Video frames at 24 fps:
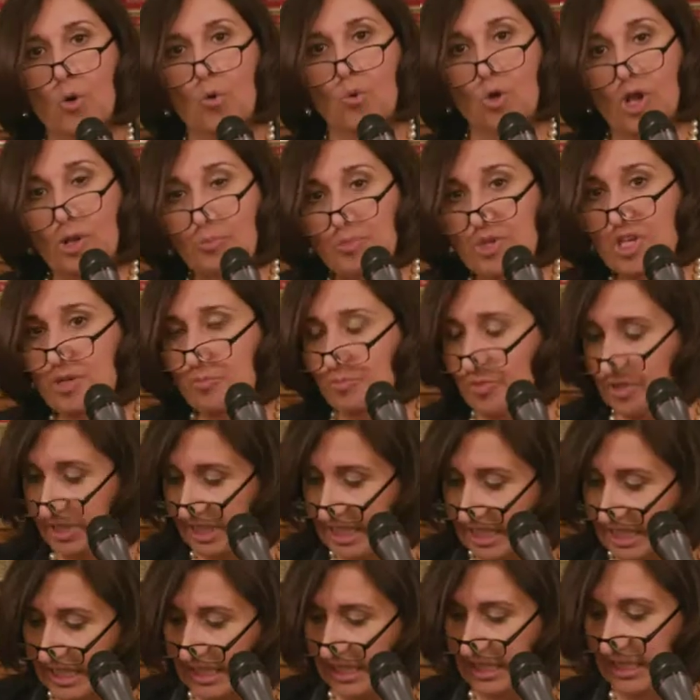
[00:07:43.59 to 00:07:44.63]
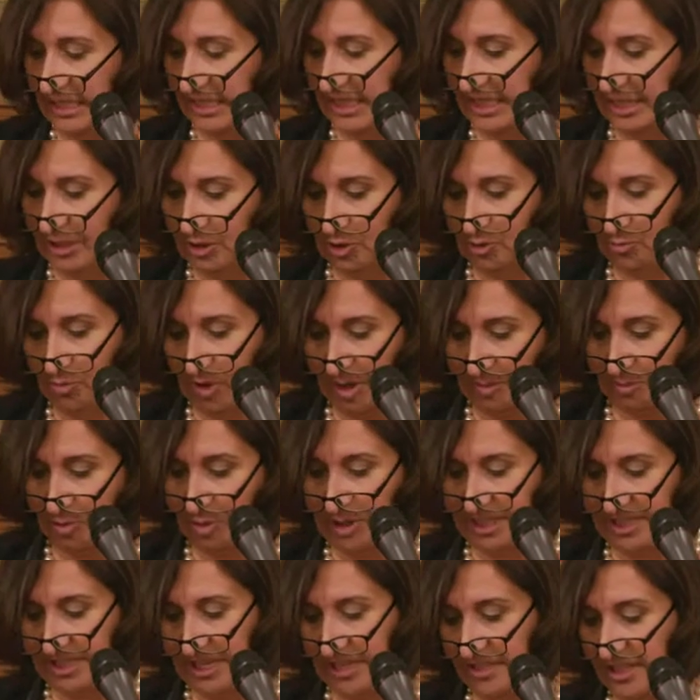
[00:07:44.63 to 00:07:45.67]
While people need legal
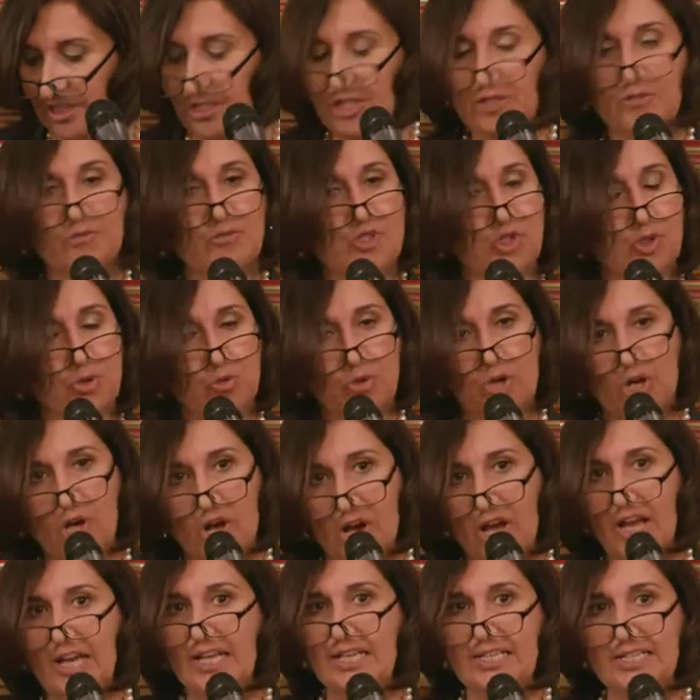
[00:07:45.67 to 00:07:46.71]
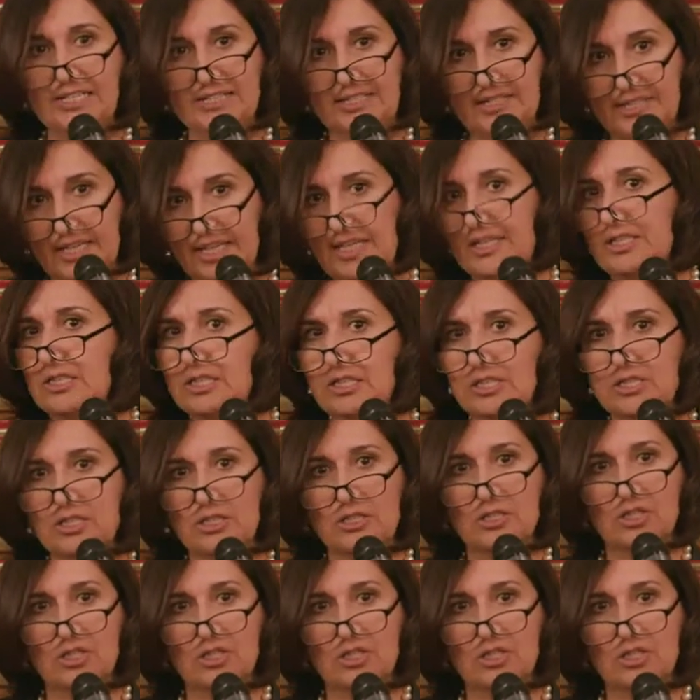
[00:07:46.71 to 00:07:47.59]
representatives who are highly skilled,